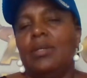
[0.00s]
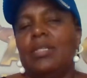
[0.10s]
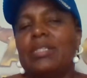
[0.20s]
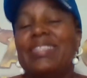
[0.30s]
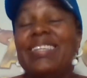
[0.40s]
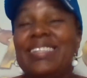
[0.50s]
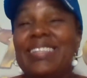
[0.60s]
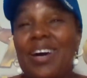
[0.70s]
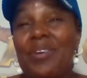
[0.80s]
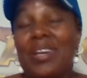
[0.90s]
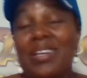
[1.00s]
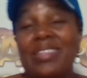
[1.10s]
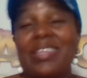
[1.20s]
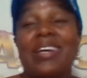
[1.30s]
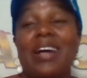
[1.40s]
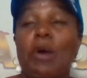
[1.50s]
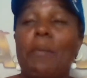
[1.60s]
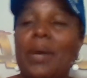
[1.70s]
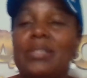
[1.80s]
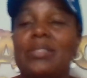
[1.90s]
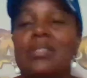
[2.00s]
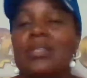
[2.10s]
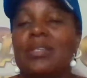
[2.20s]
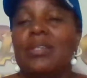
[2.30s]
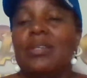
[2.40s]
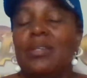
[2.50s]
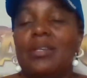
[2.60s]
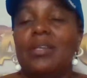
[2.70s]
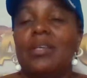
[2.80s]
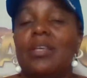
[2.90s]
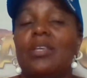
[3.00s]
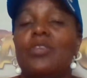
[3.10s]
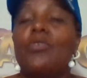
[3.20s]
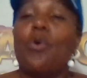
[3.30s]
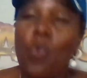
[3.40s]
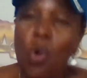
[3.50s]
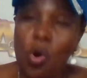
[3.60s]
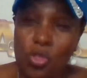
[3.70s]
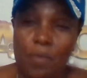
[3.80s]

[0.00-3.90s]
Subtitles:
Sit down and think how much you're worth.